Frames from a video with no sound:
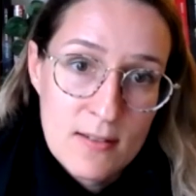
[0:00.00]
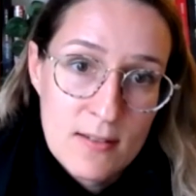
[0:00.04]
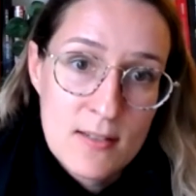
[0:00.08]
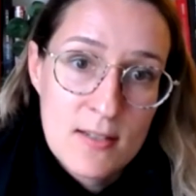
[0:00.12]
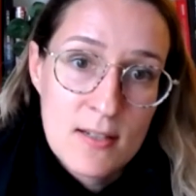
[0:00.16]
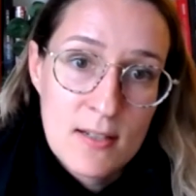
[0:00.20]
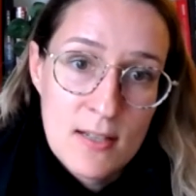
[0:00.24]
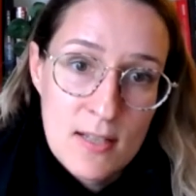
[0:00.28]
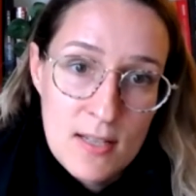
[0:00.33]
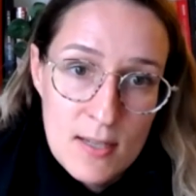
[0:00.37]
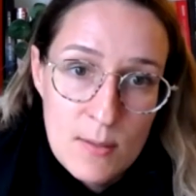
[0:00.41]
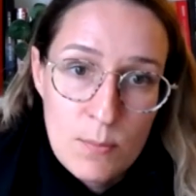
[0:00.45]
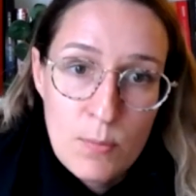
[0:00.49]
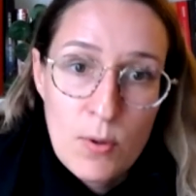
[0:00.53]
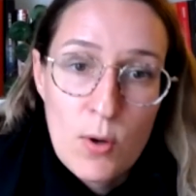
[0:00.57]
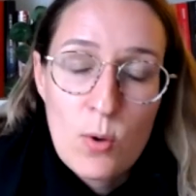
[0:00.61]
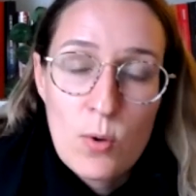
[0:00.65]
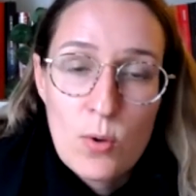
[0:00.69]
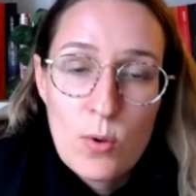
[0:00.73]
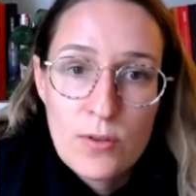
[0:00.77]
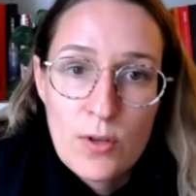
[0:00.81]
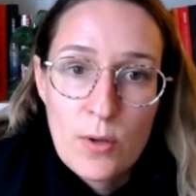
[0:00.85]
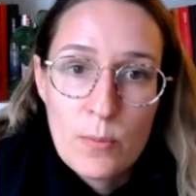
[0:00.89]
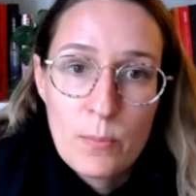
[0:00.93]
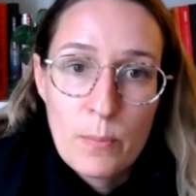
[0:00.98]
to keep
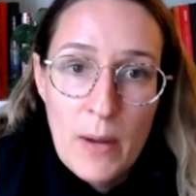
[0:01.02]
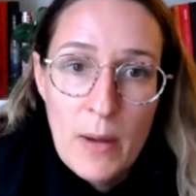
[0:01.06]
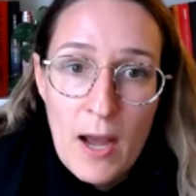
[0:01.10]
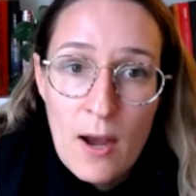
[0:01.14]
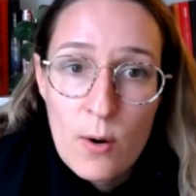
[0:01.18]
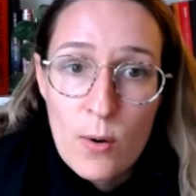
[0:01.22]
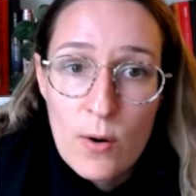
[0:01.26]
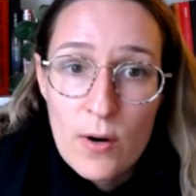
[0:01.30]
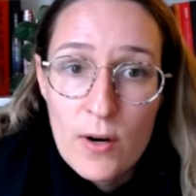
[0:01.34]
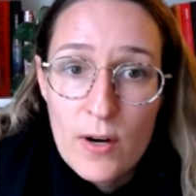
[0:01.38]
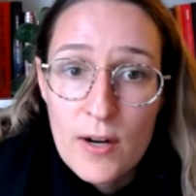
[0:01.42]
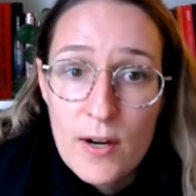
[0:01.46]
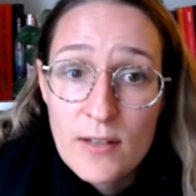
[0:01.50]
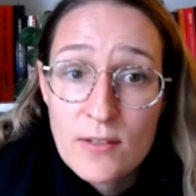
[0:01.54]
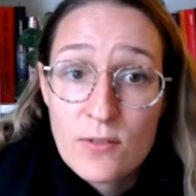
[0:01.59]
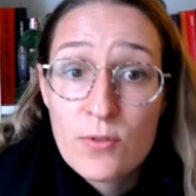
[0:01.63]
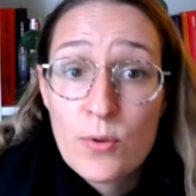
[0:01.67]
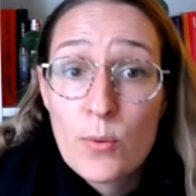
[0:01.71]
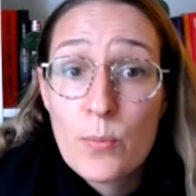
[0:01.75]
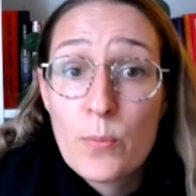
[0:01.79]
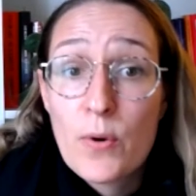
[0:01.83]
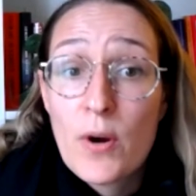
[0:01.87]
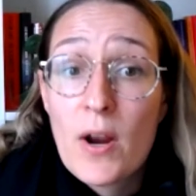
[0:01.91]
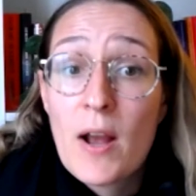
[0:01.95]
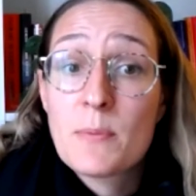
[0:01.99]
hold on power. And so
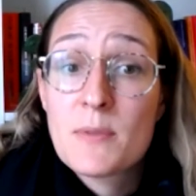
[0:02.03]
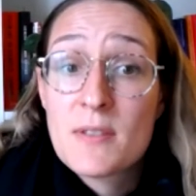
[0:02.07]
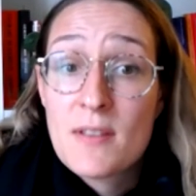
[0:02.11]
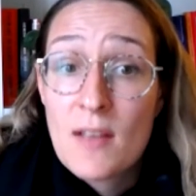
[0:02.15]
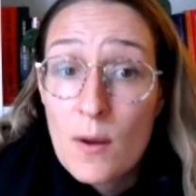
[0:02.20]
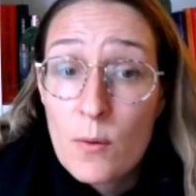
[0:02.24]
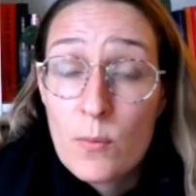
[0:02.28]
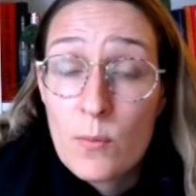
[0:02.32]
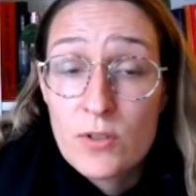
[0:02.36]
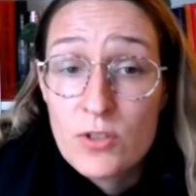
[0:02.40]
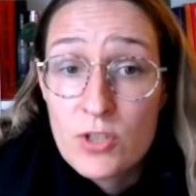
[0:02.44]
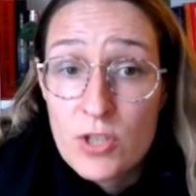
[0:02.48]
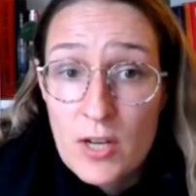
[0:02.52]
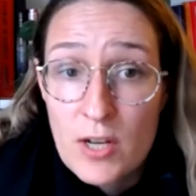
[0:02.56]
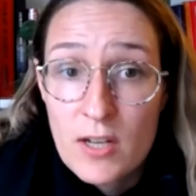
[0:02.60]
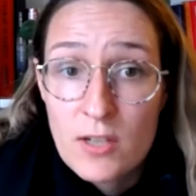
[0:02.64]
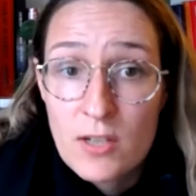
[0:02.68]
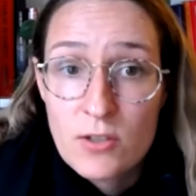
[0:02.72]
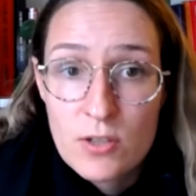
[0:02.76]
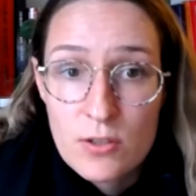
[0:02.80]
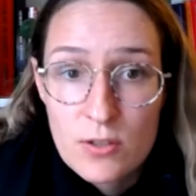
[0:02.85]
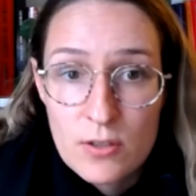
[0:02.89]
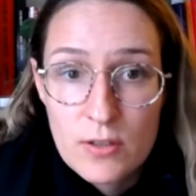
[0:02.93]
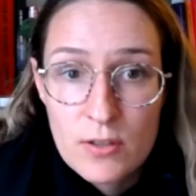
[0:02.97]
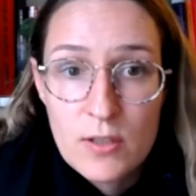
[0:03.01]
perhaps that will
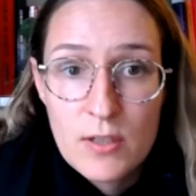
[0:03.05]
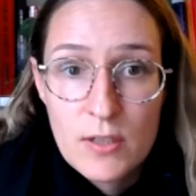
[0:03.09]
change.